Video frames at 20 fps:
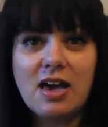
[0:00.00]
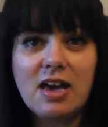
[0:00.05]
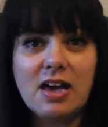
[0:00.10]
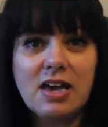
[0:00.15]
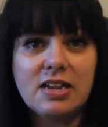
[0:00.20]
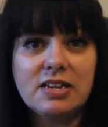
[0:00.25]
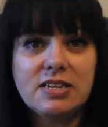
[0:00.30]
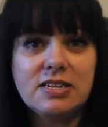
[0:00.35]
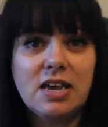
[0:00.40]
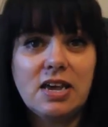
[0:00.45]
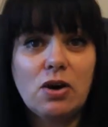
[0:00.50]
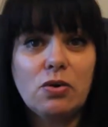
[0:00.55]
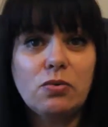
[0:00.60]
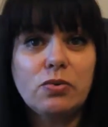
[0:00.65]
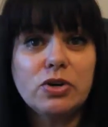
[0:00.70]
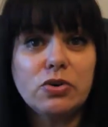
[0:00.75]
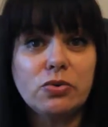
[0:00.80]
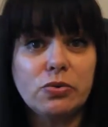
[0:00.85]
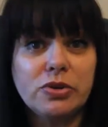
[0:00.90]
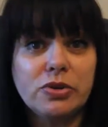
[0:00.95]
And
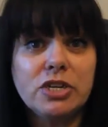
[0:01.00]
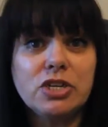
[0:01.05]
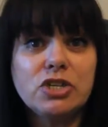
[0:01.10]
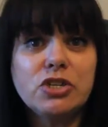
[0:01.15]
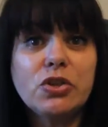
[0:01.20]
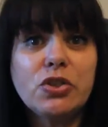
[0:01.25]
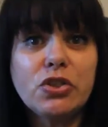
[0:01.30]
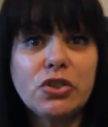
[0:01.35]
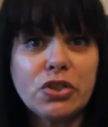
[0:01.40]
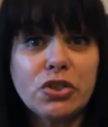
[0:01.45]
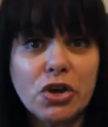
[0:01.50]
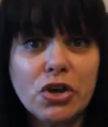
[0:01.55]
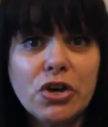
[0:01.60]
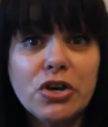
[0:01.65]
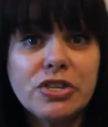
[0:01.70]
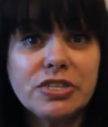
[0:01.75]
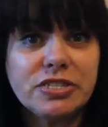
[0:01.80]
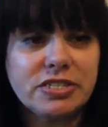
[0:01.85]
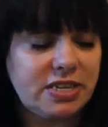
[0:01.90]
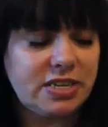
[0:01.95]
now we're going into
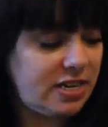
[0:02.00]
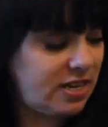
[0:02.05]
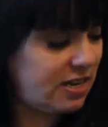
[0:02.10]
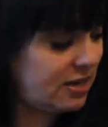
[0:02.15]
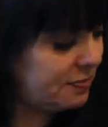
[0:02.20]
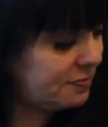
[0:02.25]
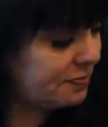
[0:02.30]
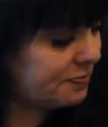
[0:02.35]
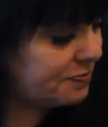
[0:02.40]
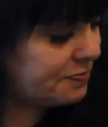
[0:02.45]
Thursday.